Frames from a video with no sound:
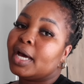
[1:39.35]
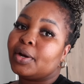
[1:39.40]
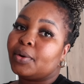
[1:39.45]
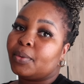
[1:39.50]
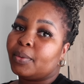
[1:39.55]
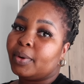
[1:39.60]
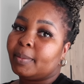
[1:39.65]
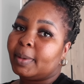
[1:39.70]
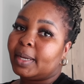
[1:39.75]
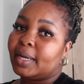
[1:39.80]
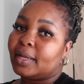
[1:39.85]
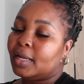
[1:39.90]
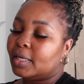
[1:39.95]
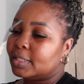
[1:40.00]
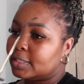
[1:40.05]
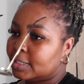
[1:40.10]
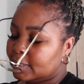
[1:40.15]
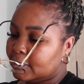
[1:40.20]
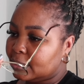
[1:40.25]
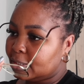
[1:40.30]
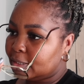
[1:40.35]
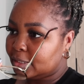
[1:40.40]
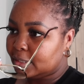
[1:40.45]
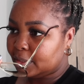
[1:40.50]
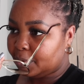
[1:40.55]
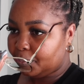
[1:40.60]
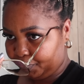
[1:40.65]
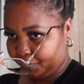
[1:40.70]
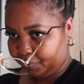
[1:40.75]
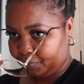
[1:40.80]
I don't wear my glasses,
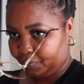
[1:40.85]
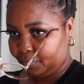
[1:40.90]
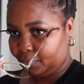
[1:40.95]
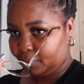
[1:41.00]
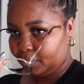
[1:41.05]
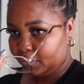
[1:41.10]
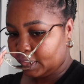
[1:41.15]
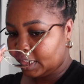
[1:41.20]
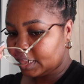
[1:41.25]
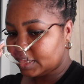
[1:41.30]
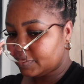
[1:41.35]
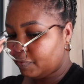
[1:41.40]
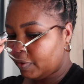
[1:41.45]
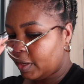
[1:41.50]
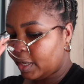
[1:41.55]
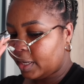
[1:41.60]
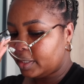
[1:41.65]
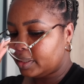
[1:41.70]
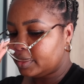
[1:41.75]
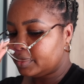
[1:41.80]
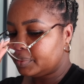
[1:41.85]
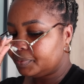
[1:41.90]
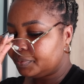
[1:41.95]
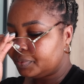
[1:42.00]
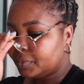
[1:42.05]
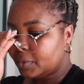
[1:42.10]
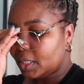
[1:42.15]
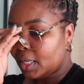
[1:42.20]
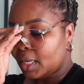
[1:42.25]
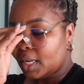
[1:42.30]
it's fine.
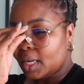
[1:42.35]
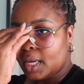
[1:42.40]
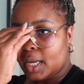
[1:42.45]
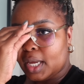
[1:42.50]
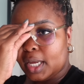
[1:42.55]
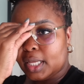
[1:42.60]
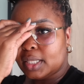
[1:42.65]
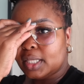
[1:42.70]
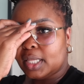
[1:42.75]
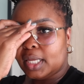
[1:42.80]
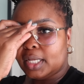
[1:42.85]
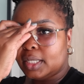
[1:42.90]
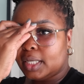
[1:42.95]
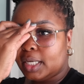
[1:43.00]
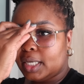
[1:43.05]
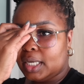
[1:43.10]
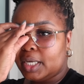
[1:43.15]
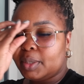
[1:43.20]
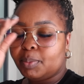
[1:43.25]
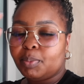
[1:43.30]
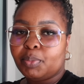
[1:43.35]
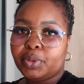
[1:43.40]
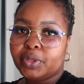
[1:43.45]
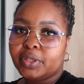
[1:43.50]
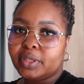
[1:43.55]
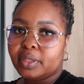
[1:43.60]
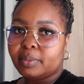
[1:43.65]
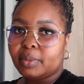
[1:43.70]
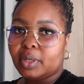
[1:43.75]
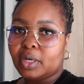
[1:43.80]
And then I
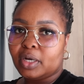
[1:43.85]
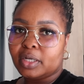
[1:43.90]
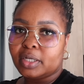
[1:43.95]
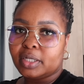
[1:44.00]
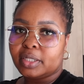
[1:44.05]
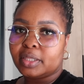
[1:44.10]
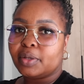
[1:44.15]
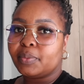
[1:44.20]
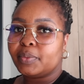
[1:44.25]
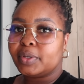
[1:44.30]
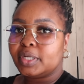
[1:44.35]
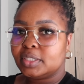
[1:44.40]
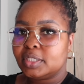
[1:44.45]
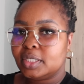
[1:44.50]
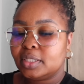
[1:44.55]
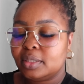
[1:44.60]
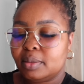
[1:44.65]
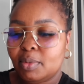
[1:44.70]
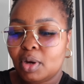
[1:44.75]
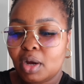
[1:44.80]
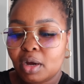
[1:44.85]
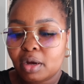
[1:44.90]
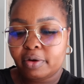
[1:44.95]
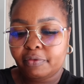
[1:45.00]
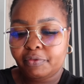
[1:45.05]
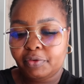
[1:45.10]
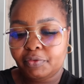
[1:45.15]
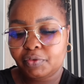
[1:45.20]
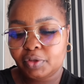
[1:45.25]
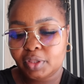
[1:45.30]
put them on, and then when I take them
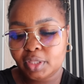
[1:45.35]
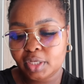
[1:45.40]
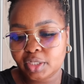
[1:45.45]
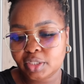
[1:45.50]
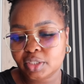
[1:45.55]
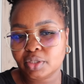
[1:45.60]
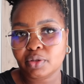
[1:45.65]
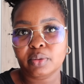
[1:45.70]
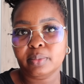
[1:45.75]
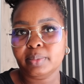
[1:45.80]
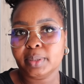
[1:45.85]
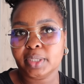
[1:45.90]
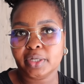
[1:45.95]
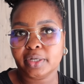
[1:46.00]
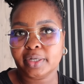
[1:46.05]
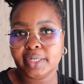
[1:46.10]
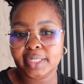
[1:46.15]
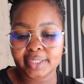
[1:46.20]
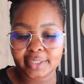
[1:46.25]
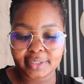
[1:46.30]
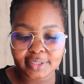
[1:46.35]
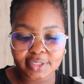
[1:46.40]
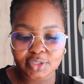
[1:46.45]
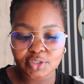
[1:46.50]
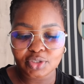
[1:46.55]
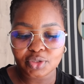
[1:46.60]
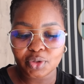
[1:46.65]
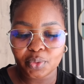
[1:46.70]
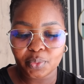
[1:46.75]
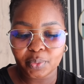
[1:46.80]
off, everything is all blurry. It's
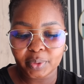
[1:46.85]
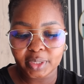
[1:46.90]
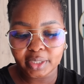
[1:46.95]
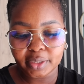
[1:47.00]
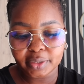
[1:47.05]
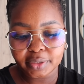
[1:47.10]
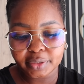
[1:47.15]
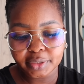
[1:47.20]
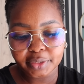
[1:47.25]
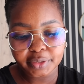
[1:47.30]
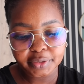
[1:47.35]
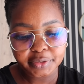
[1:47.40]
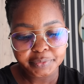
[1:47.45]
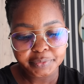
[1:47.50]
so weird.